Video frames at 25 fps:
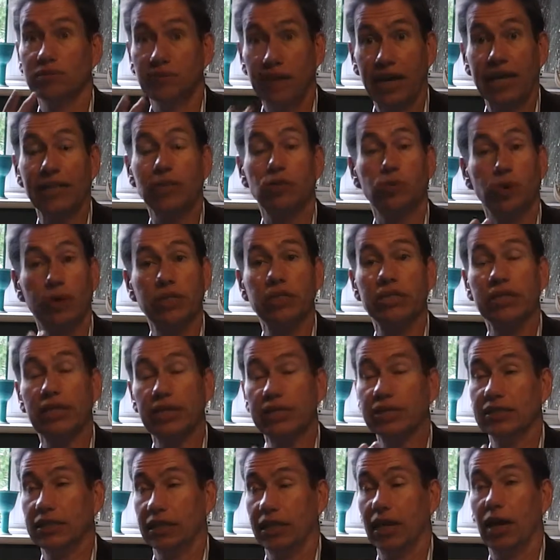10, 20
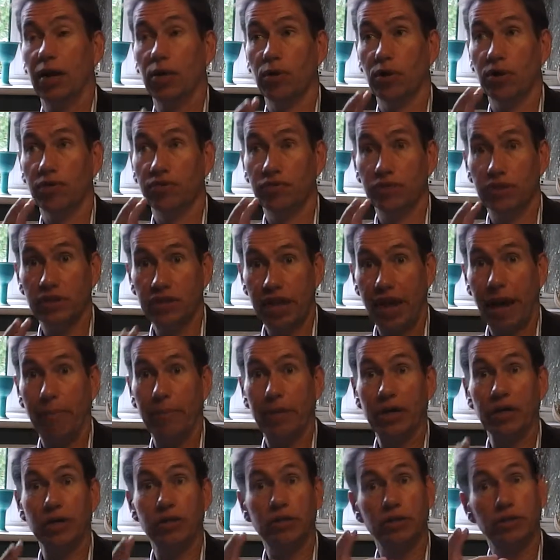years ago of the
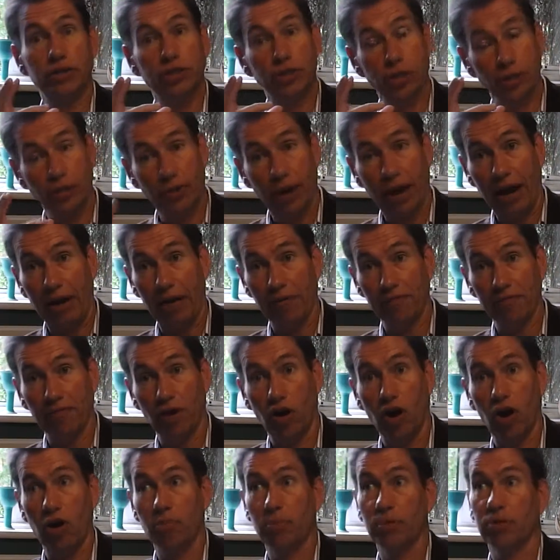damage to our
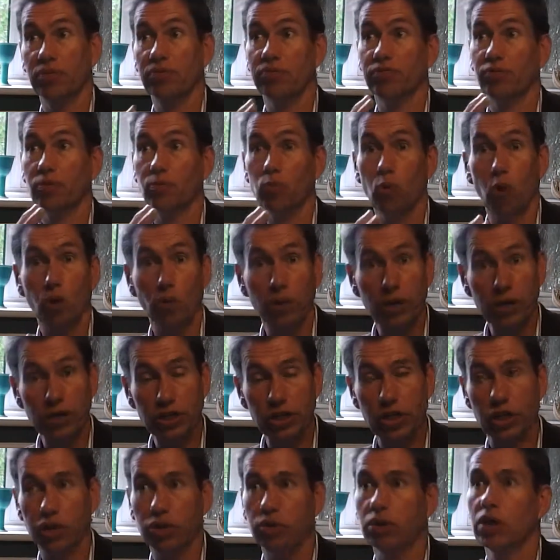environment from what we
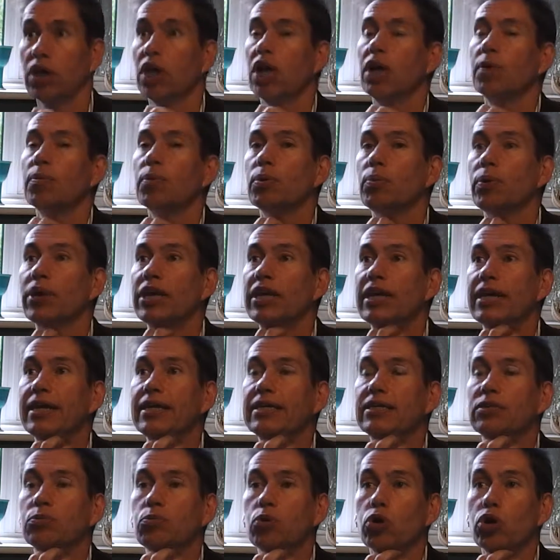do. But we
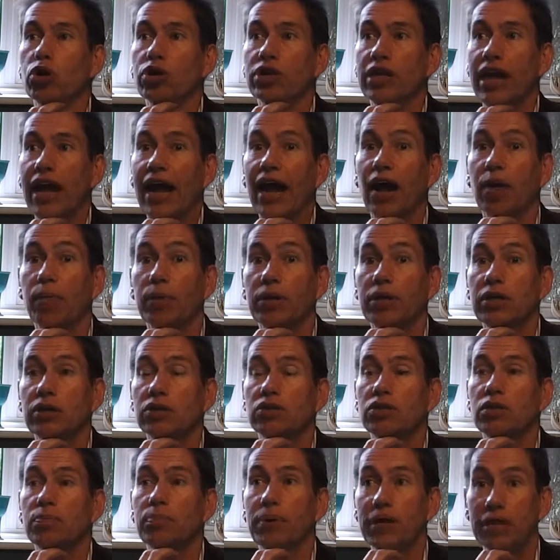need to work now
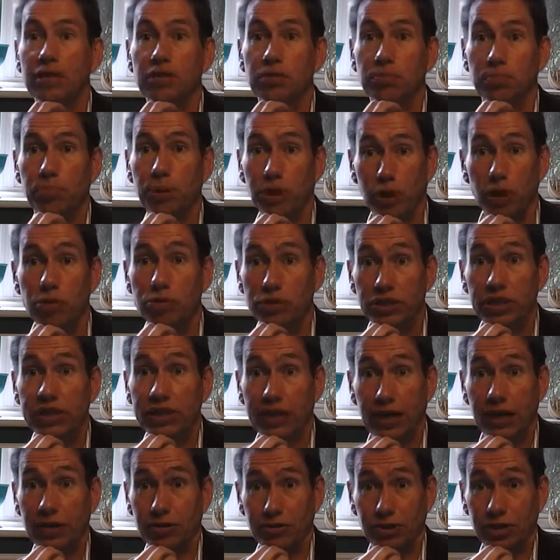because the biggest polluting
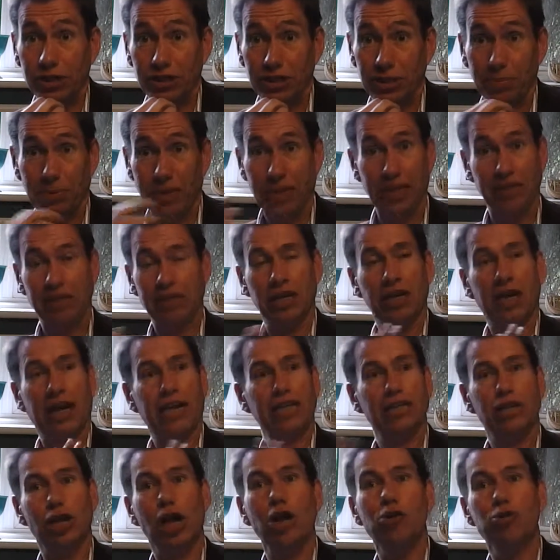countries, I mean,
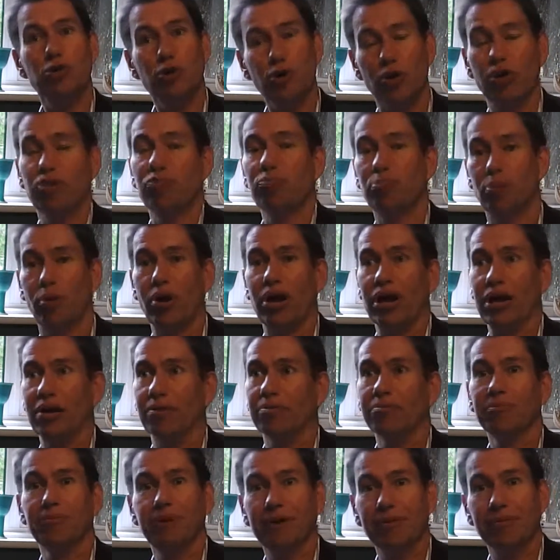it's no good if Britain,